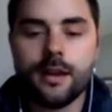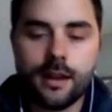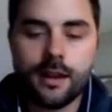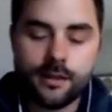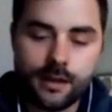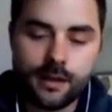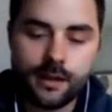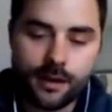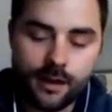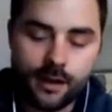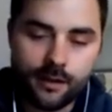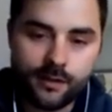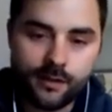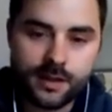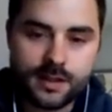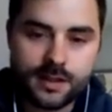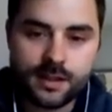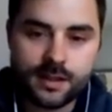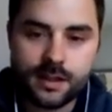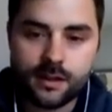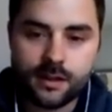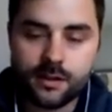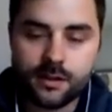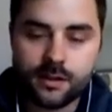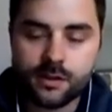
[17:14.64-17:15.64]
and then
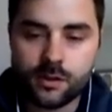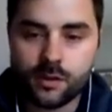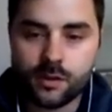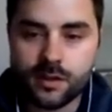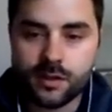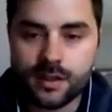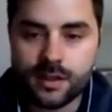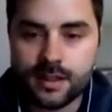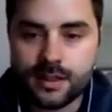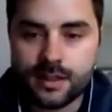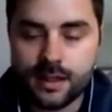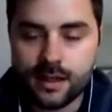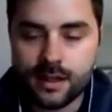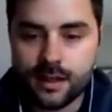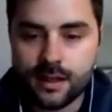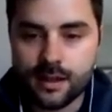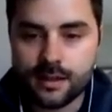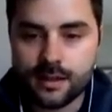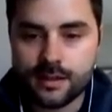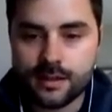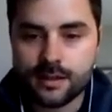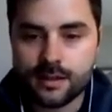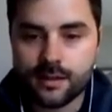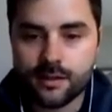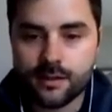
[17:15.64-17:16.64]
obviously controlling the
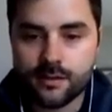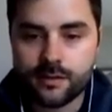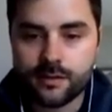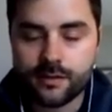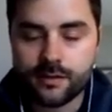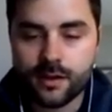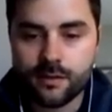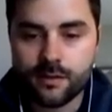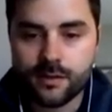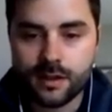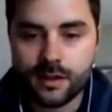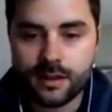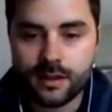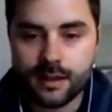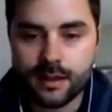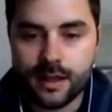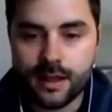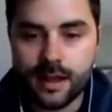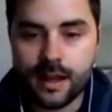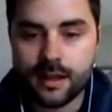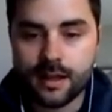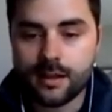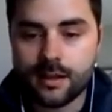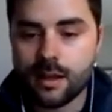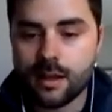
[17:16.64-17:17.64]
stickiness of the
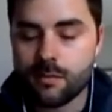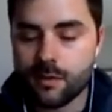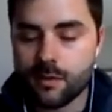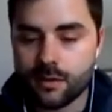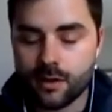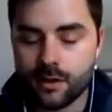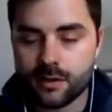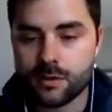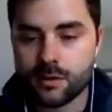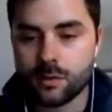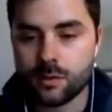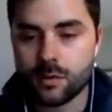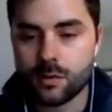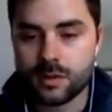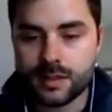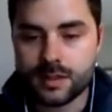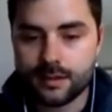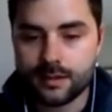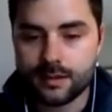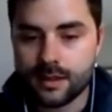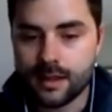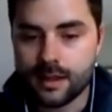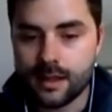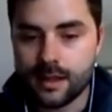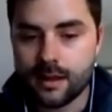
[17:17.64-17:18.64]
clay, keeping their tools
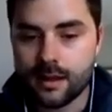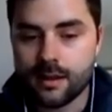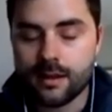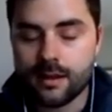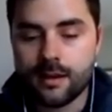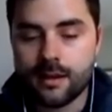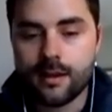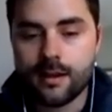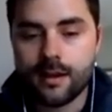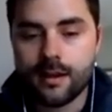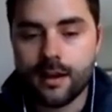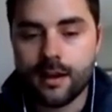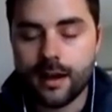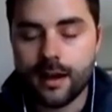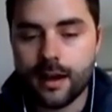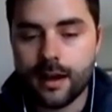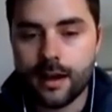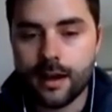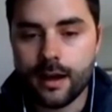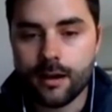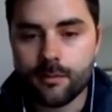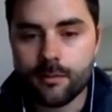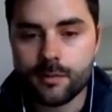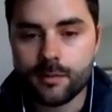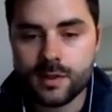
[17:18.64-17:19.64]
clean.
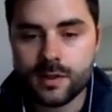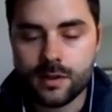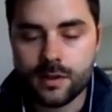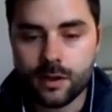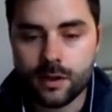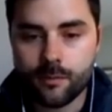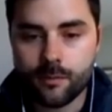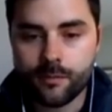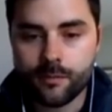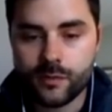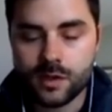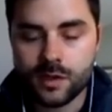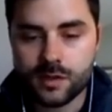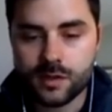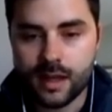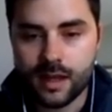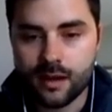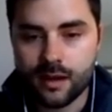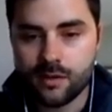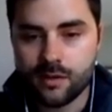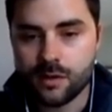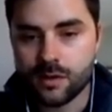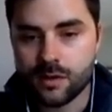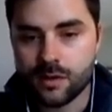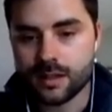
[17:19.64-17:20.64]
So just
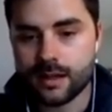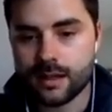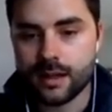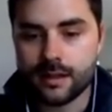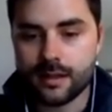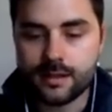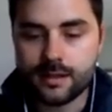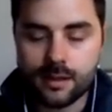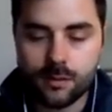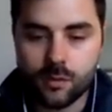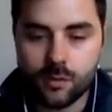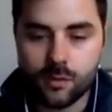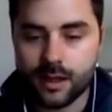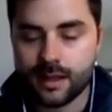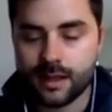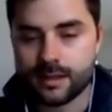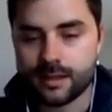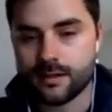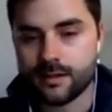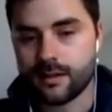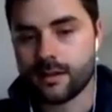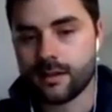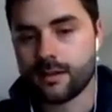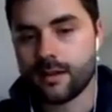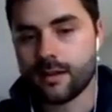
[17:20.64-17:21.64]
kind of using it somewhat
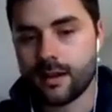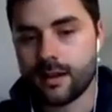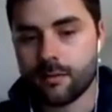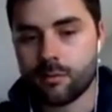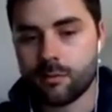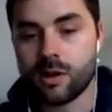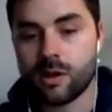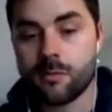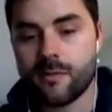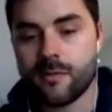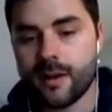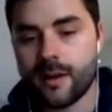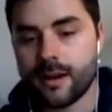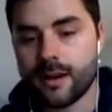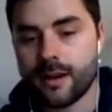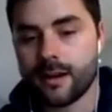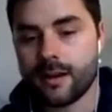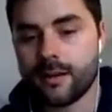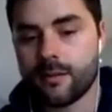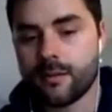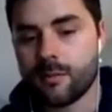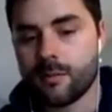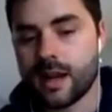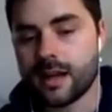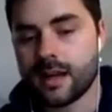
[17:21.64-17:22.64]
as a
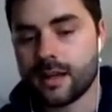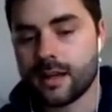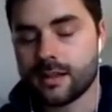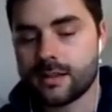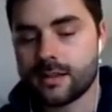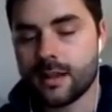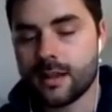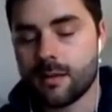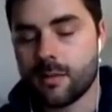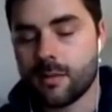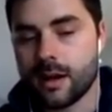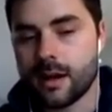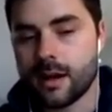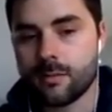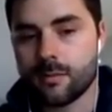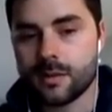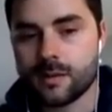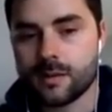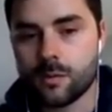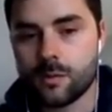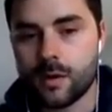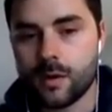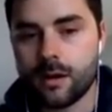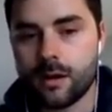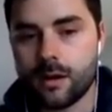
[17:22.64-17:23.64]
preventative maintenance type item
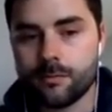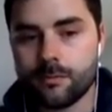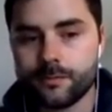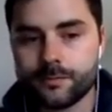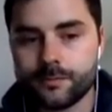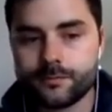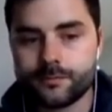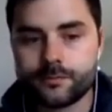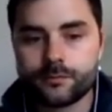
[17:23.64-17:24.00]
as well.